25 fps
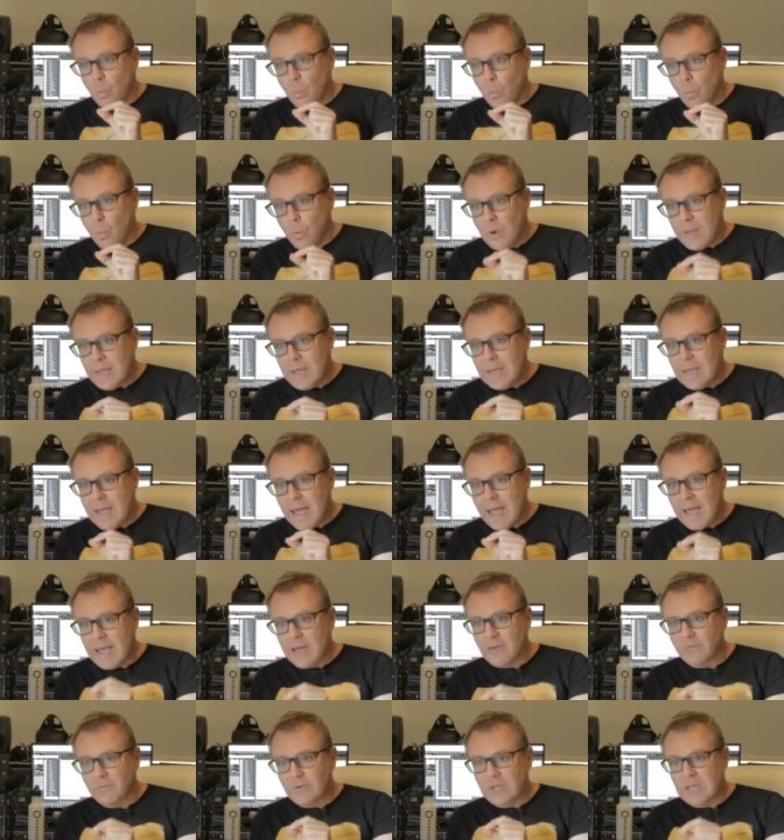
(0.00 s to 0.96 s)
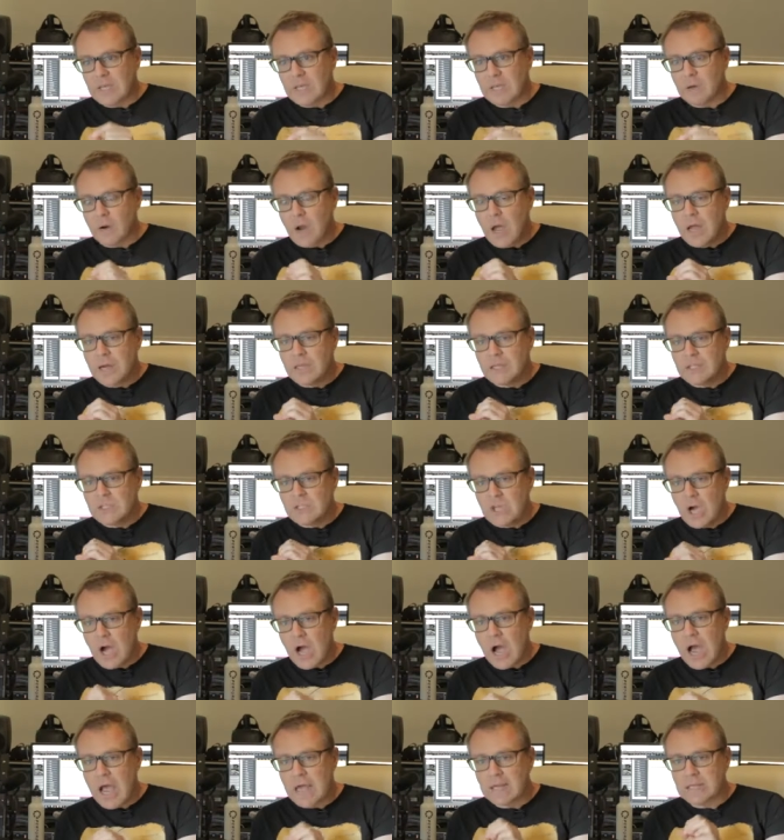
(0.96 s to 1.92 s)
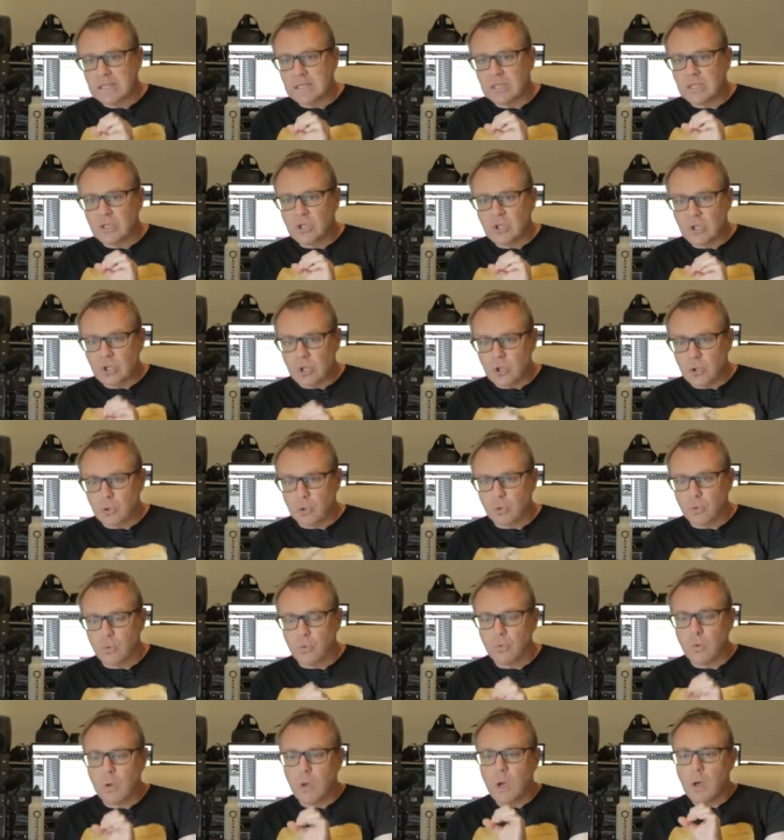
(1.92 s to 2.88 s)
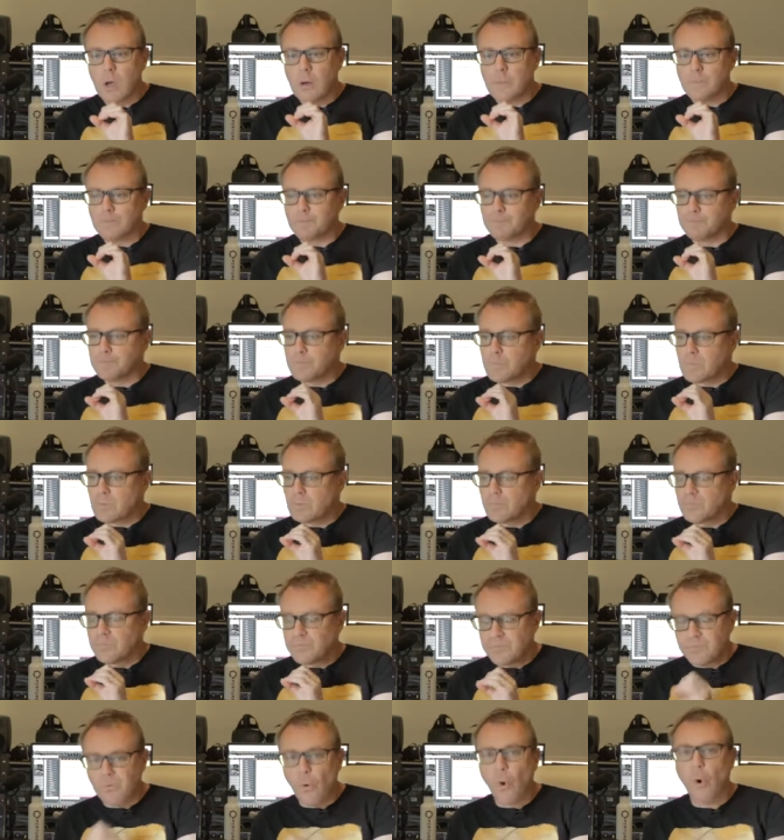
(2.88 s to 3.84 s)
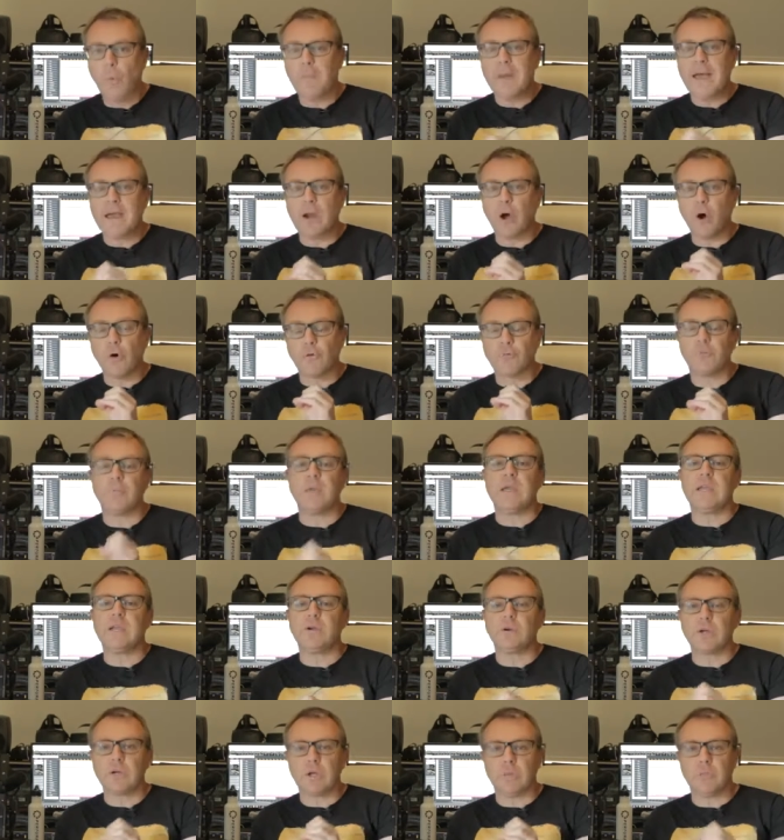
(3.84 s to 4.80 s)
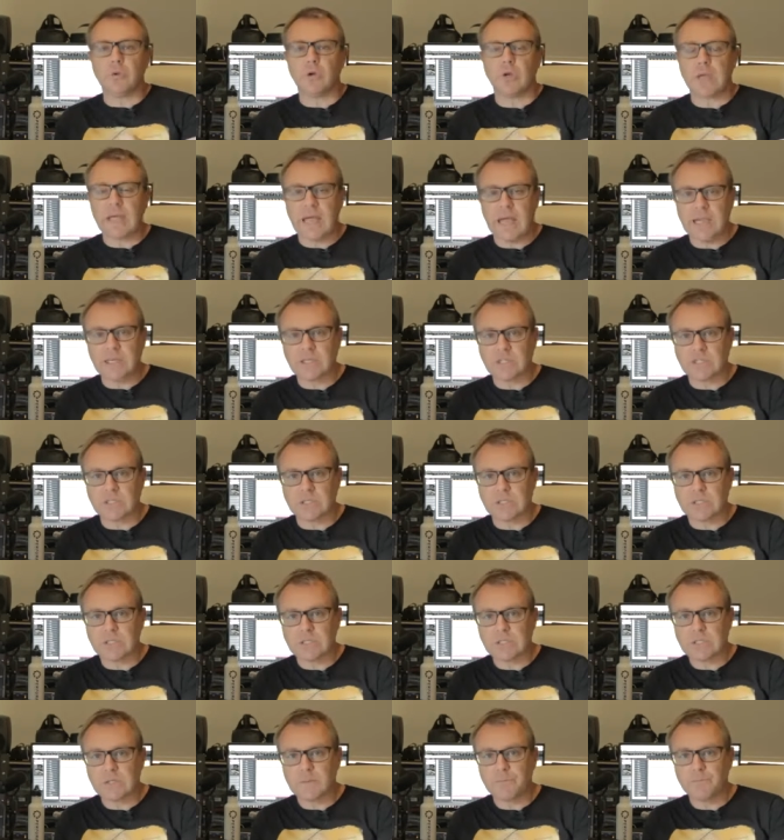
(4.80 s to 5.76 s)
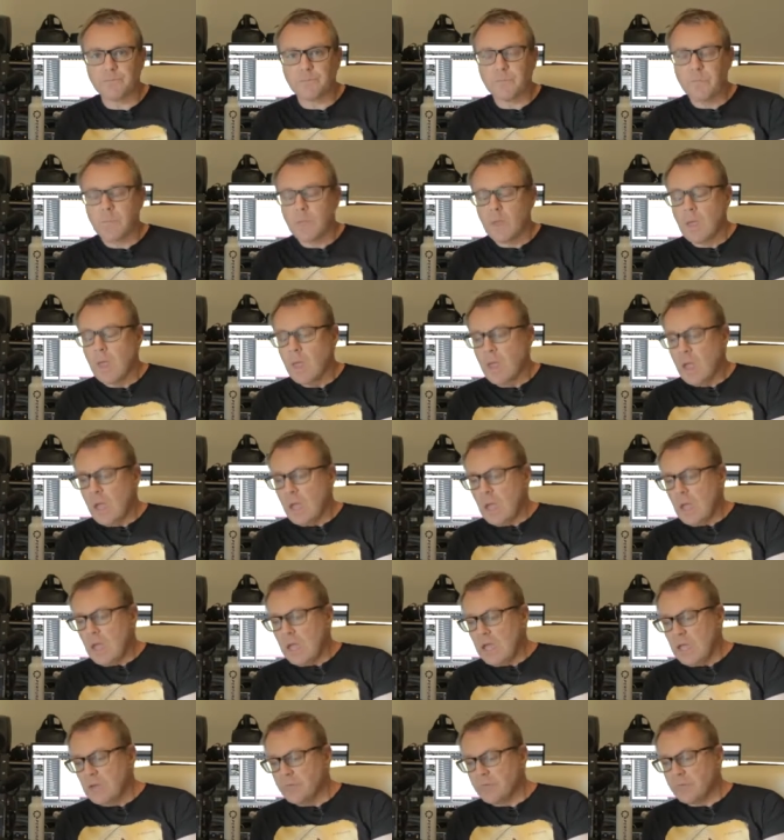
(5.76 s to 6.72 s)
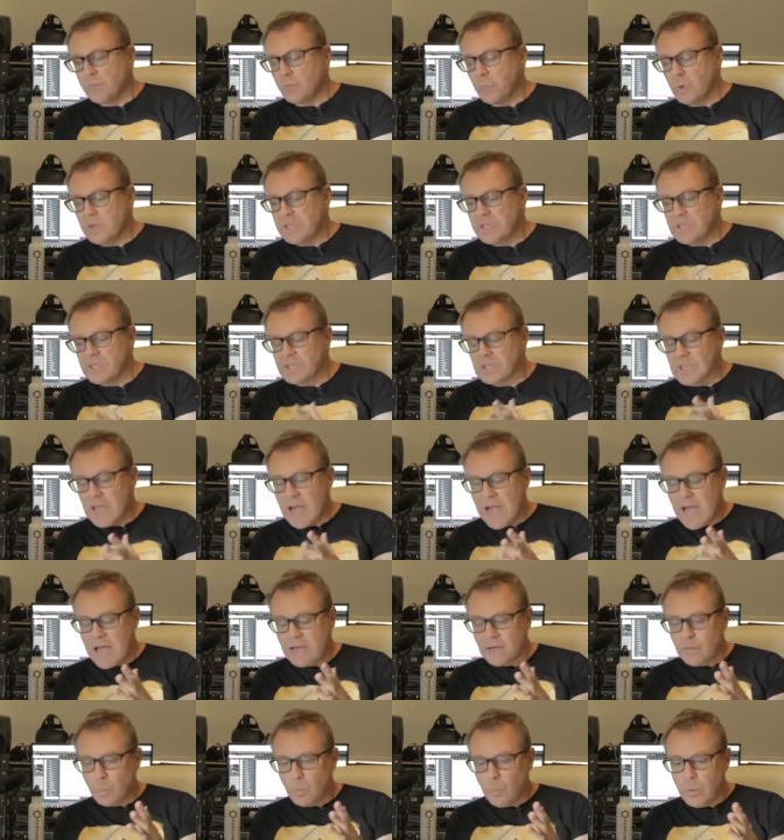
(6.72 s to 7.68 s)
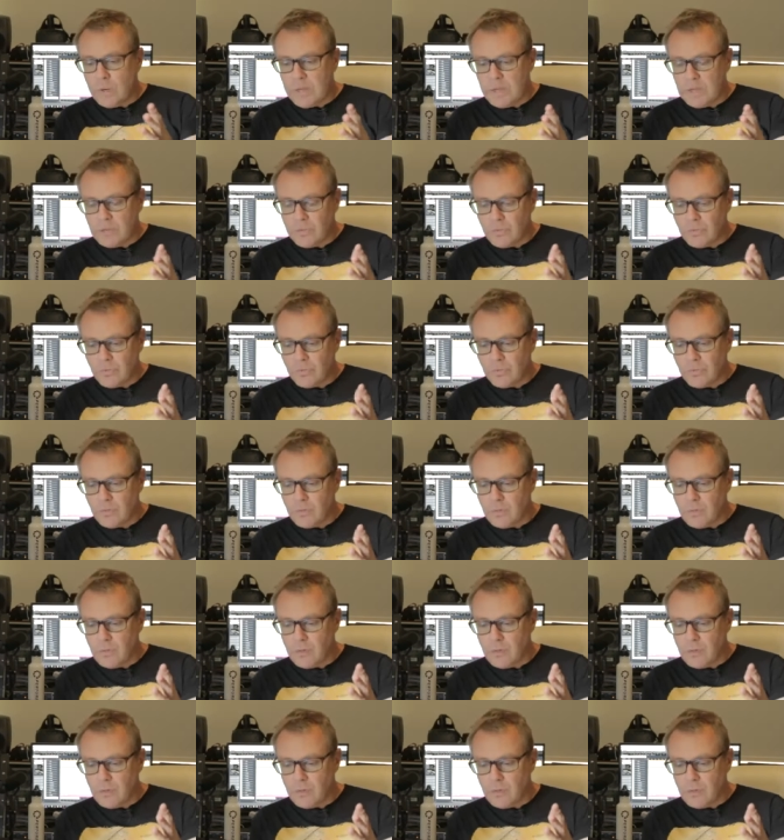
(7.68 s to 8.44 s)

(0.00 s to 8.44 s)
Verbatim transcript: we have here an entirely new format of media and communications. If we start with